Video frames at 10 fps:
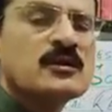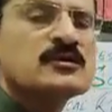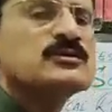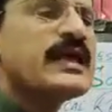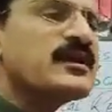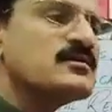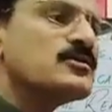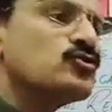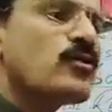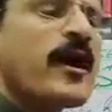then
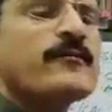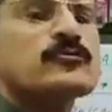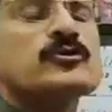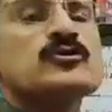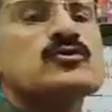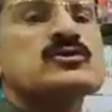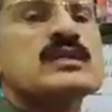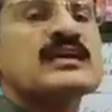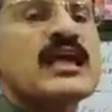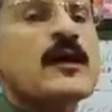you have to use the
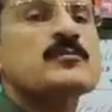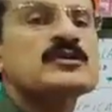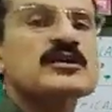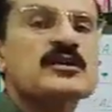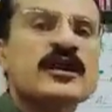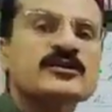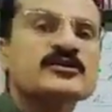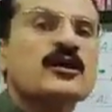capital letter